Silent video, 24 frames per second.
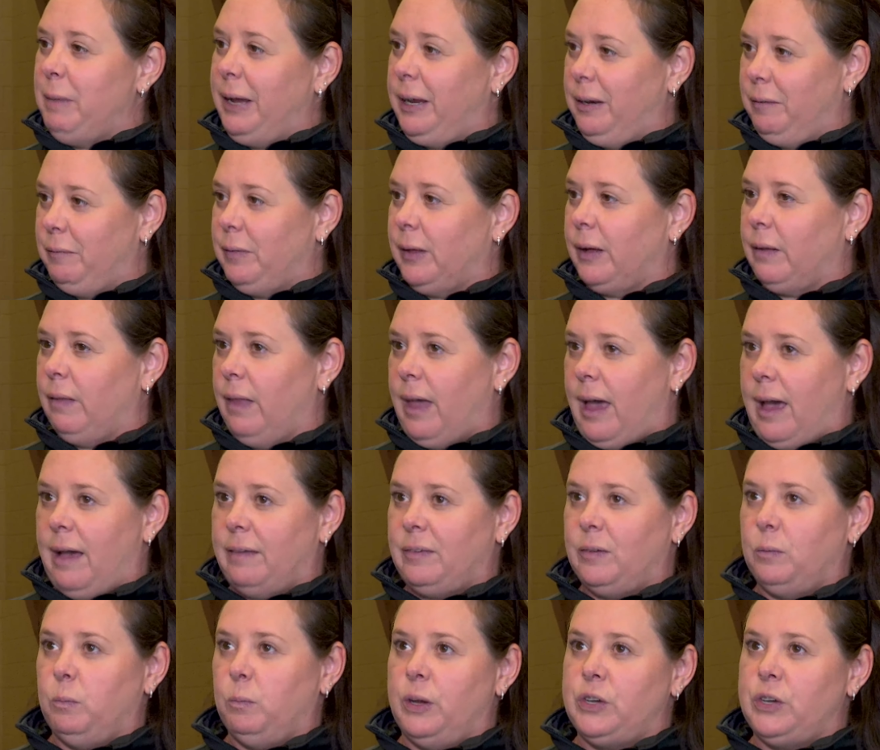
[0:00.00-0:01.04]
meat of the
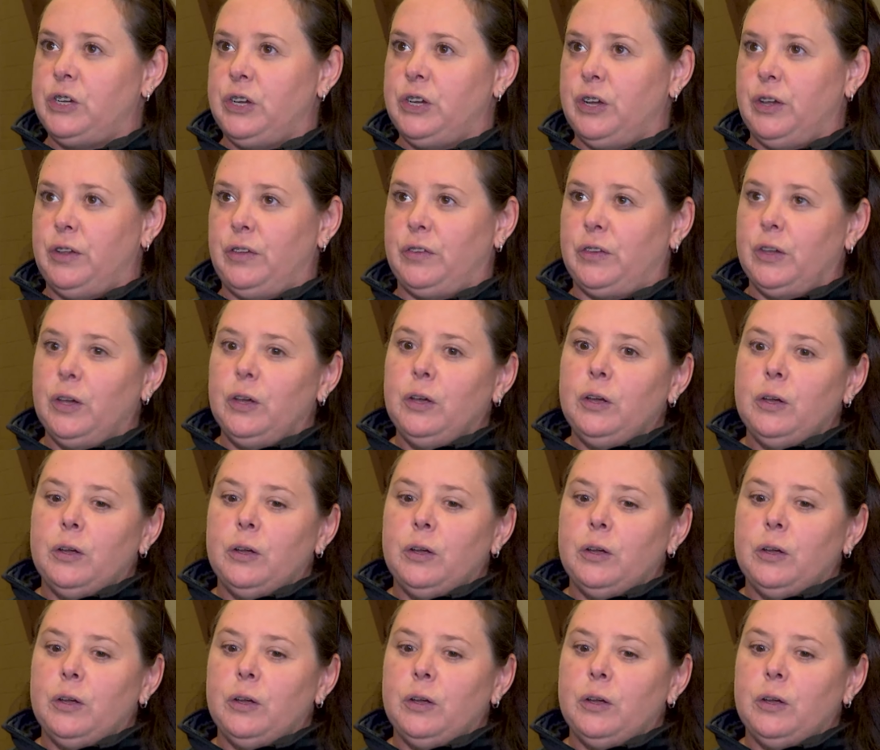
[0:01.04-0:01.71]
class, which is